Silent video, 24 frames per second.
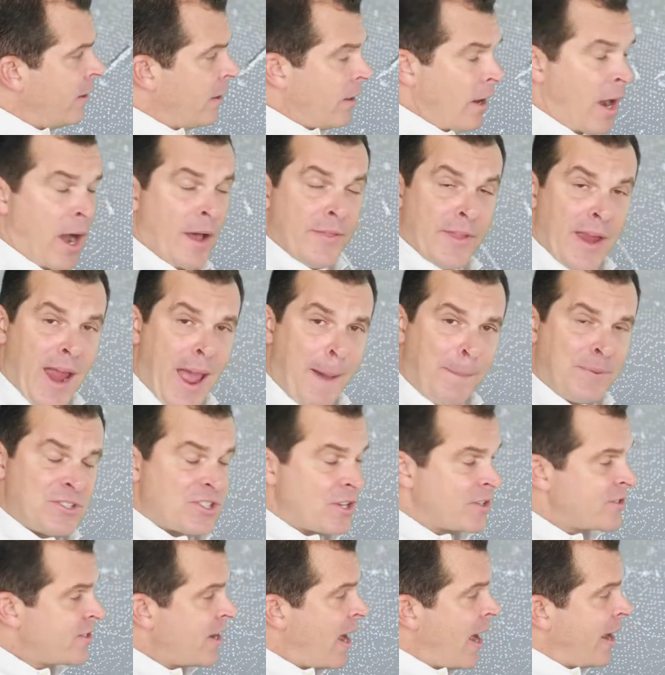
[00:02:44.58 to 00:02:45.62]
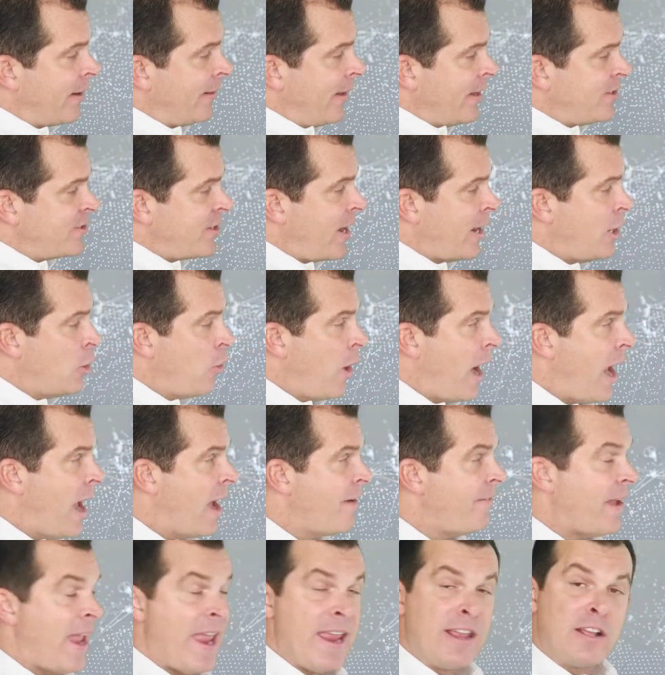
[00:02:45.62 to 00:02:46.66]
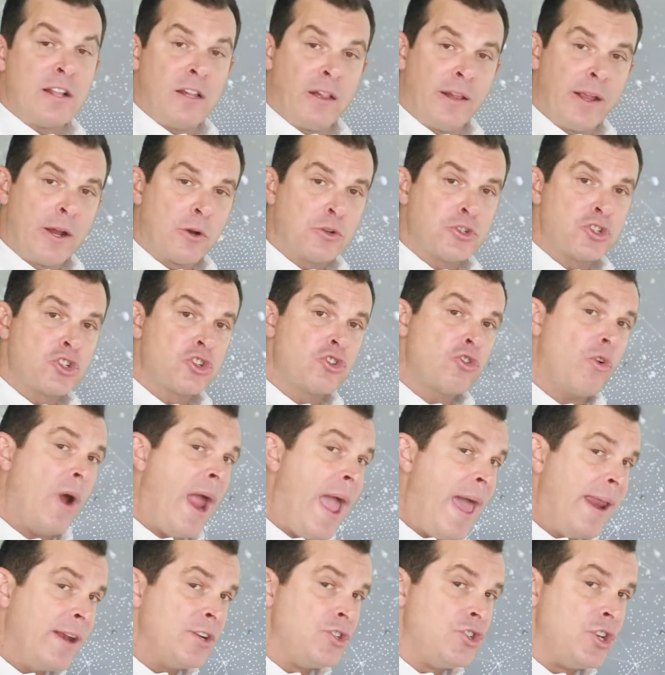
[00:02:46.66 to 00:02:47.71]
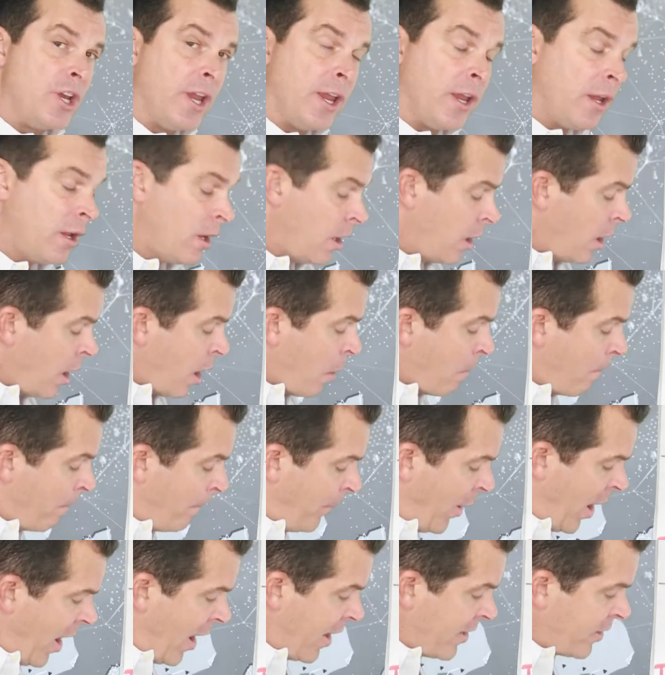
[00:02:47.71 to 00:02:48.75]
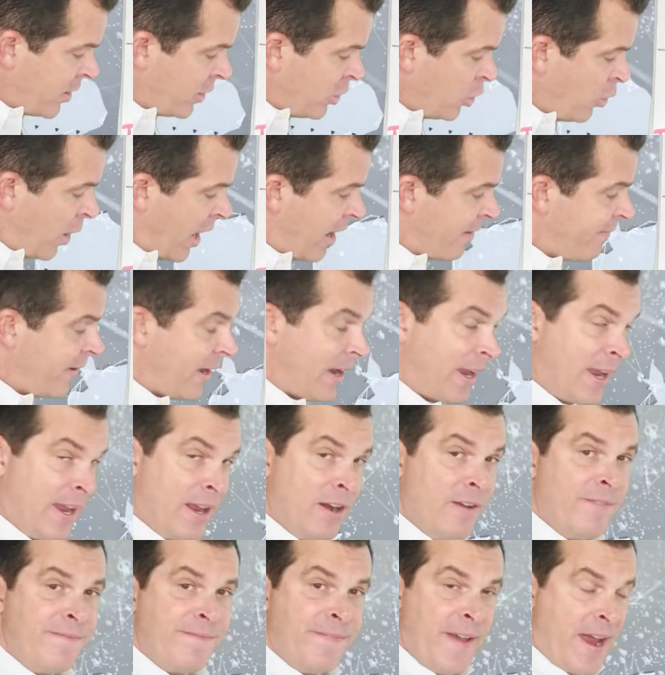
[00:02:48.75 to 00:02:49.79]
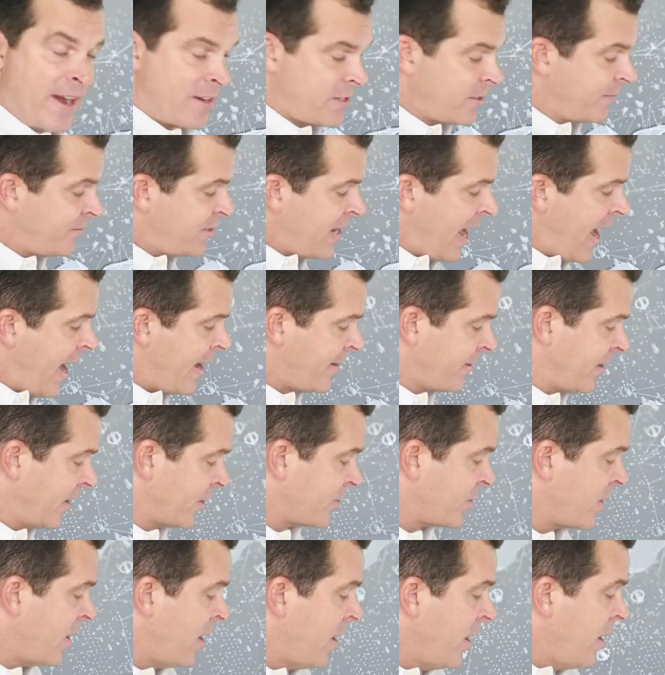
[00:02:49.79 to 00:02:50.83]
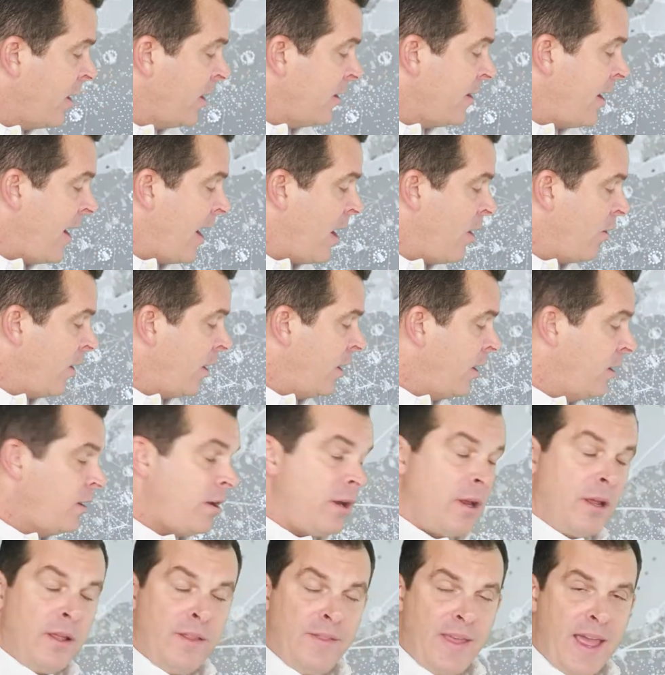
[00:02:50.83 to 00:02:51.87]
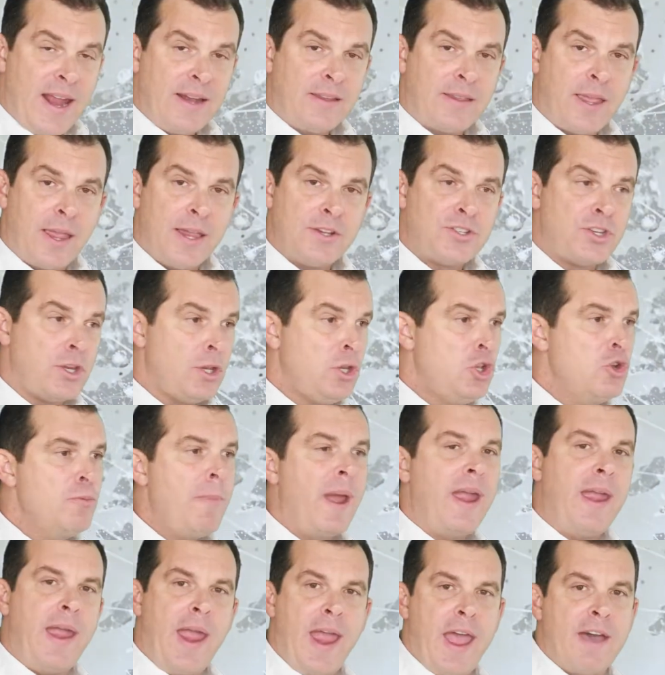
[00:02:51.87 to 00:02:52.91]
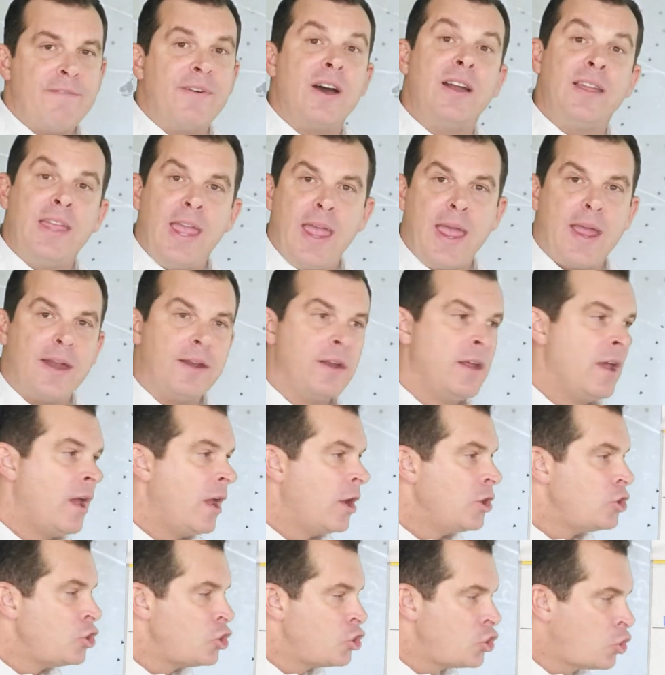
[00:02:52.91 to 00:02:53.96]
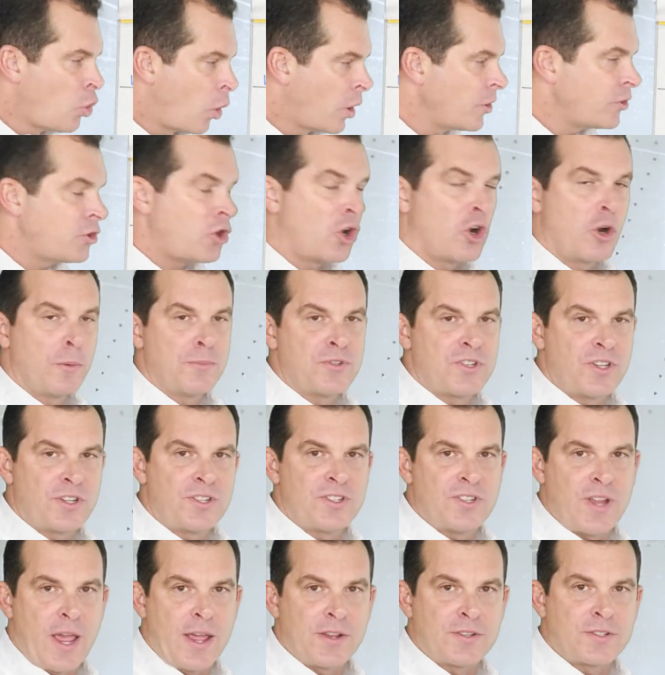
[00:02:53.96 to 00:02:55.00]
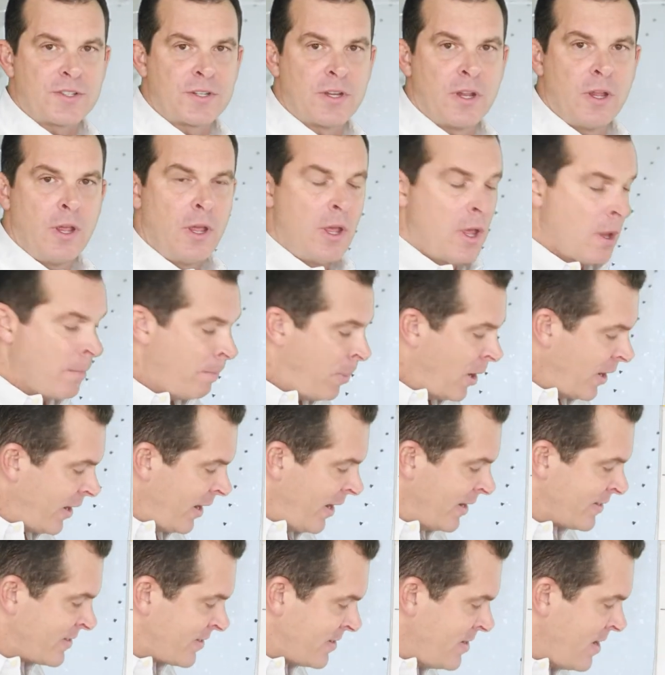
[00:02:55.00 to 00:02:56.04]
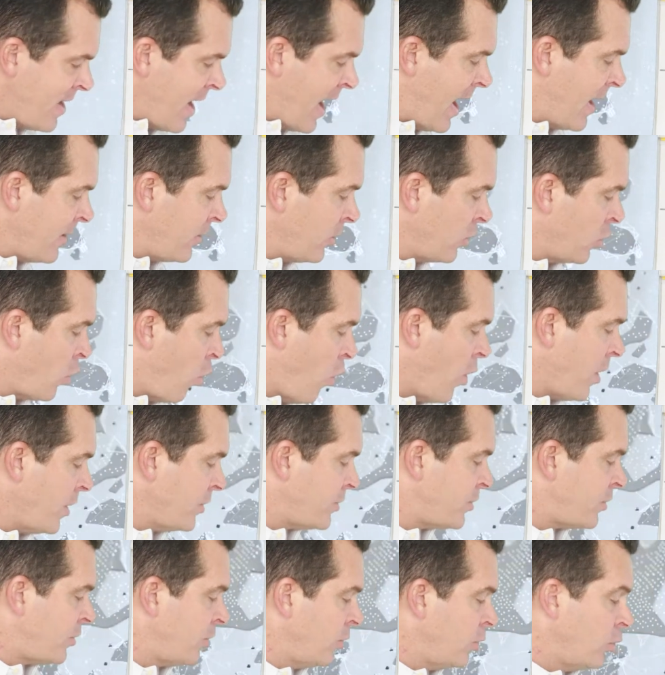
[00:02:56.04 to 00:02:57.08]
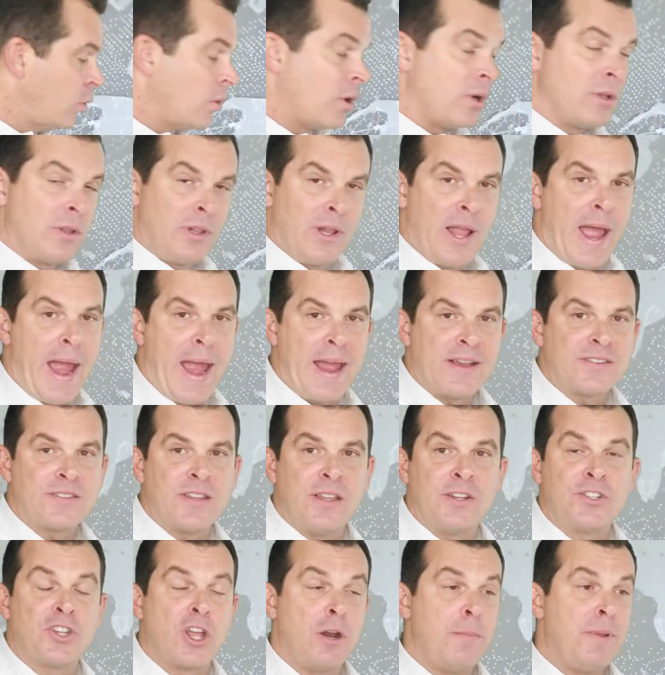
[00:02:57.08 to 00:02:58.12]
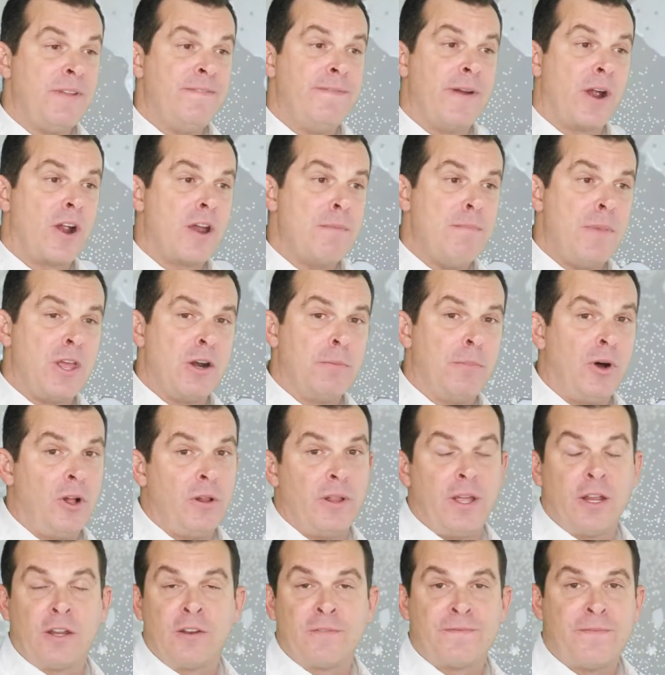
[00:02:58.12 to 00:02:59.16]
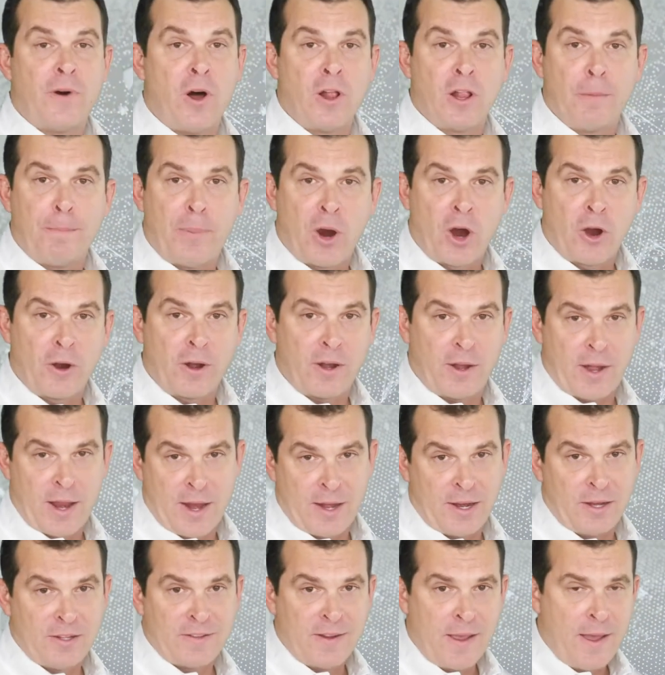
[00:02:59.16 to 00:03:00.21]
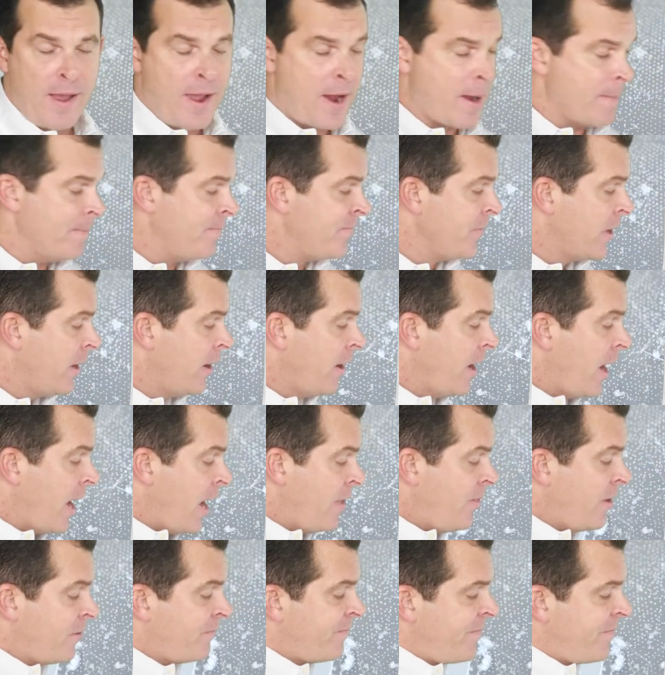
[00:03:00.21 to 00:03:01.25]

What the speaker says: on the opposite side, let's say you have a clear strategy, but you have ineffective tactics. Now, in that case, you may have, again, short-term success, but it's not going to last. It's going to be very minimal. It could fall apart at any time. And then